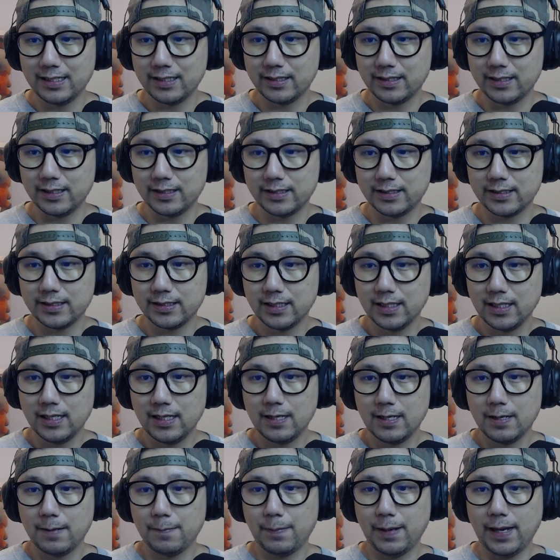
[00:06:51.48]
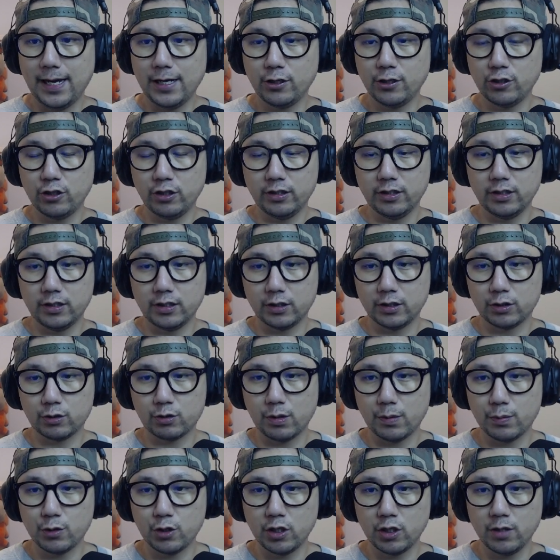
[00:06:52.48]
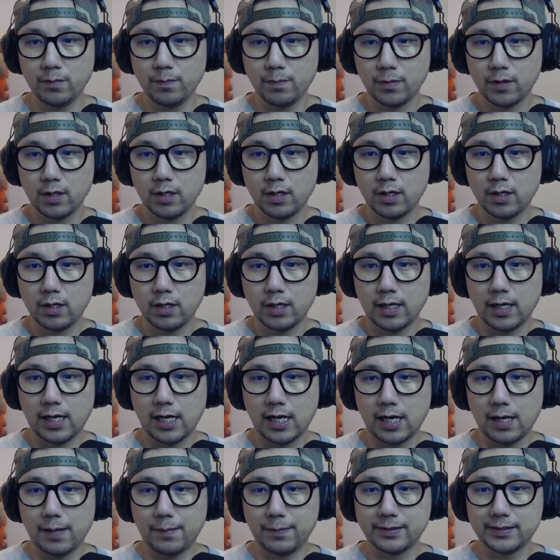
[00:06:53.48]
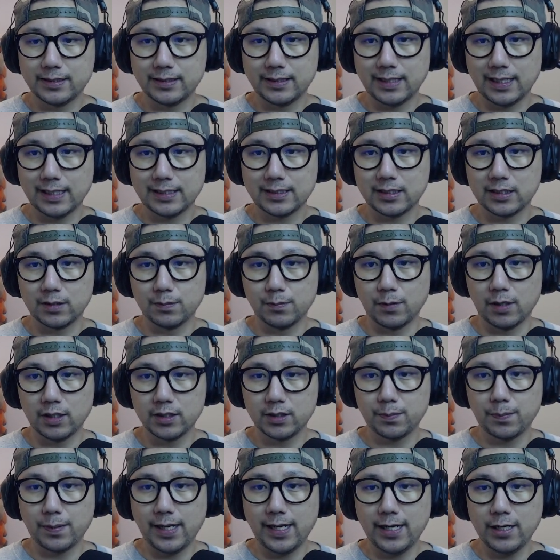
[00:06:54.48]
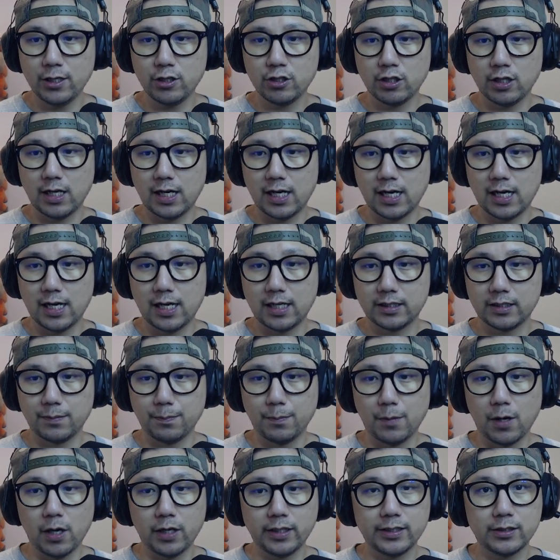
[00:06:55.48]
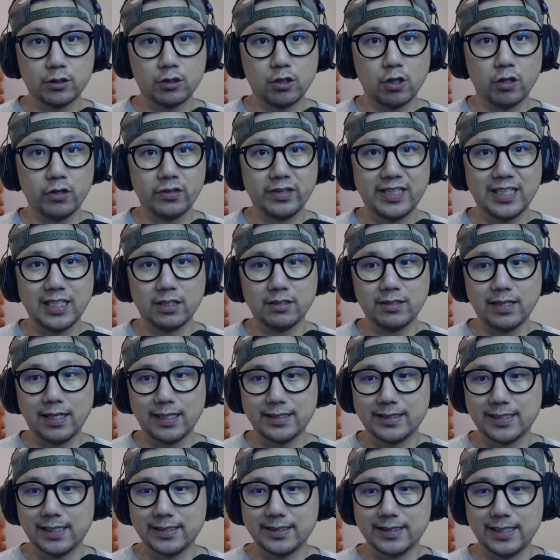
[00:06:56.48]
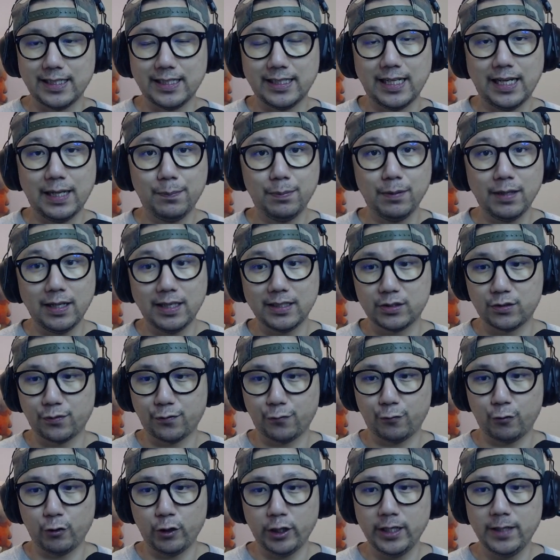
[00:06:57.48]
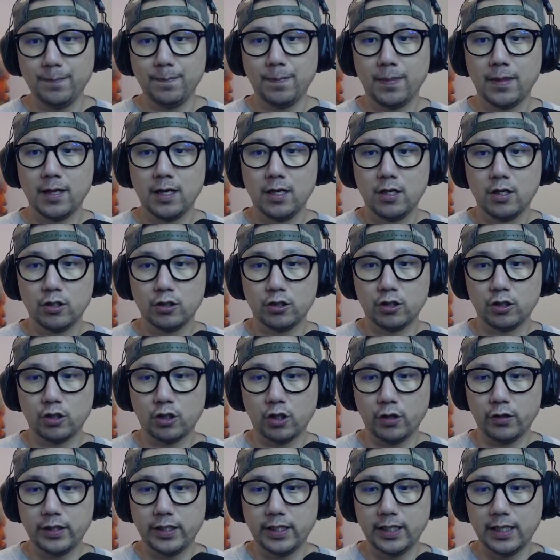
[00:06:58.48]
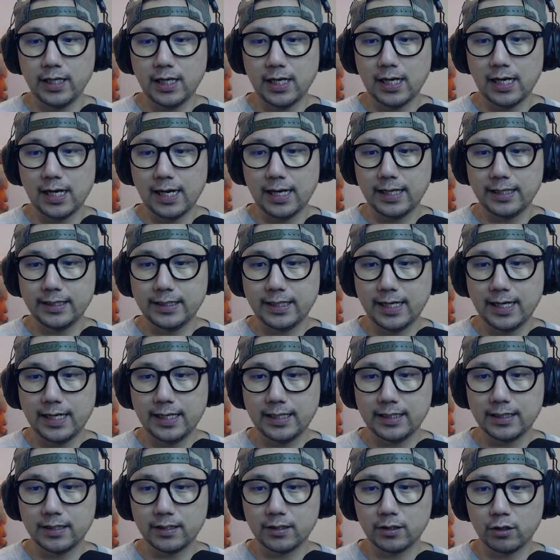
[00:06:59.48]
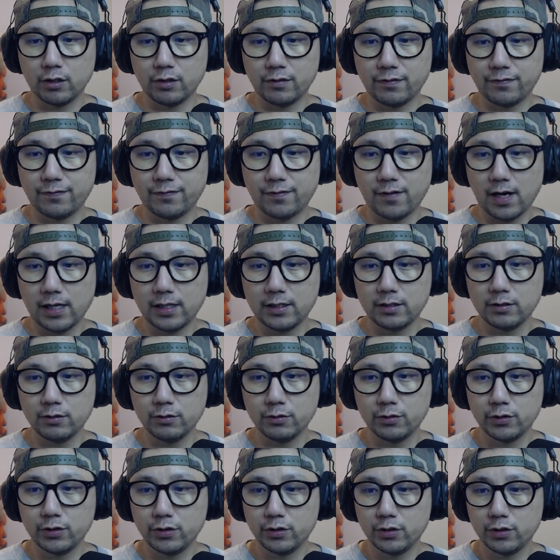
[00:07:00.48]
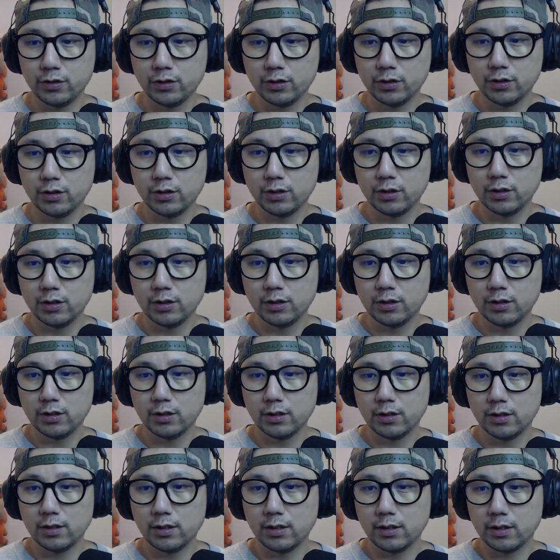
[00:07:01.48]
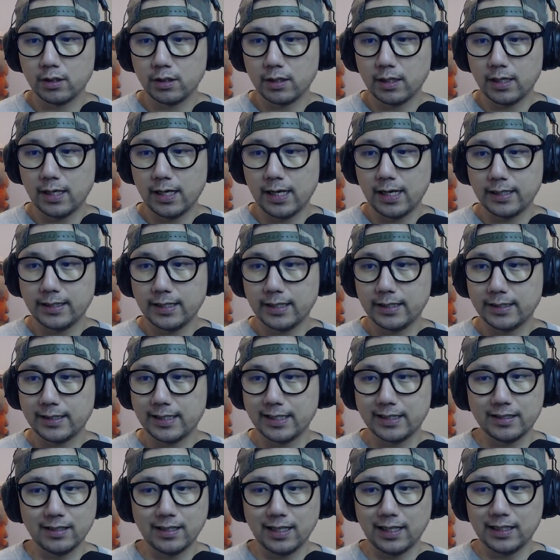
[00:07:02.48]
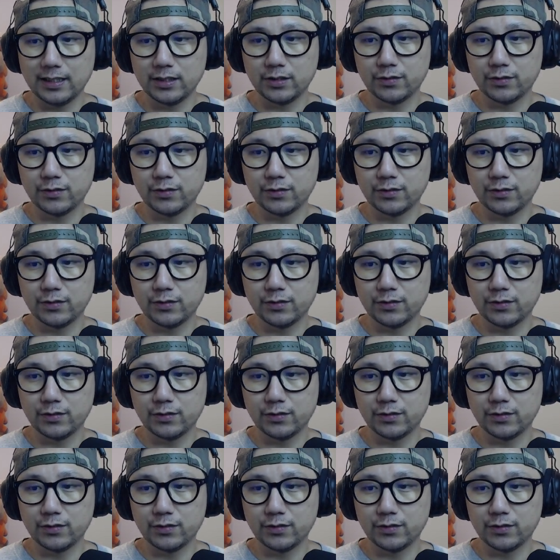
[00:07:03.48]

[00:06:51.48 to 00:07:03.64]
this page in the description. Um, it's a Nexus mods page. Uh, the mod is called DLSS Enabler. It's free. So go here and then go to files, and then get the latest